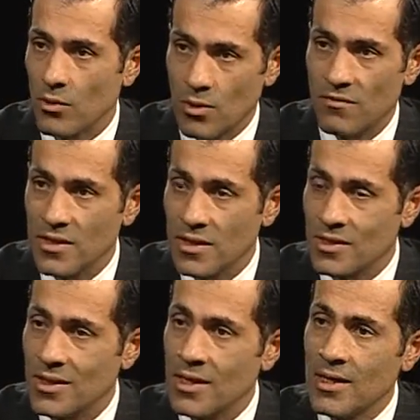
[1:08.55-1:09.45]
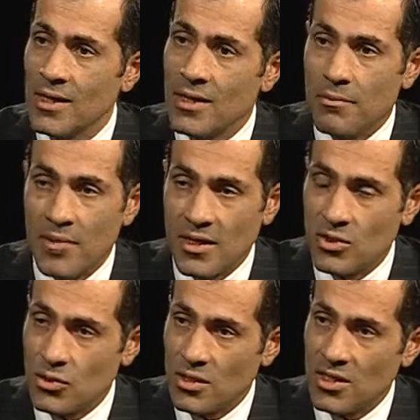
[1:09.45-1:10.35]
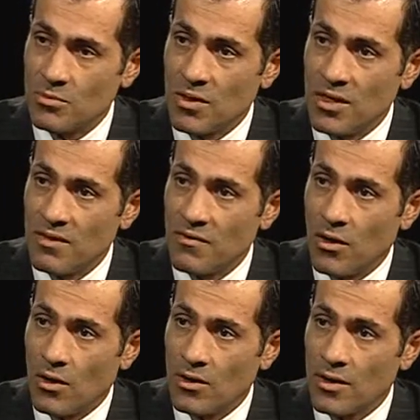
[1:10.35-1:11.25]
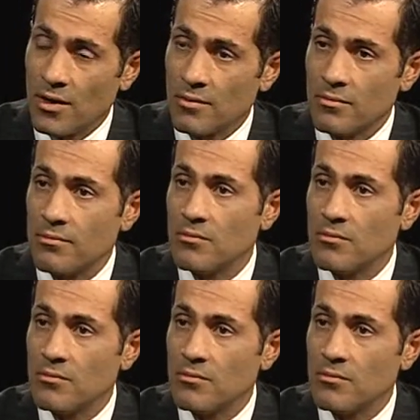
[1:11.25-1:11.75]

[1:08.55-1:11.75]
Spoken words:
All of these, many Sunnis believe, are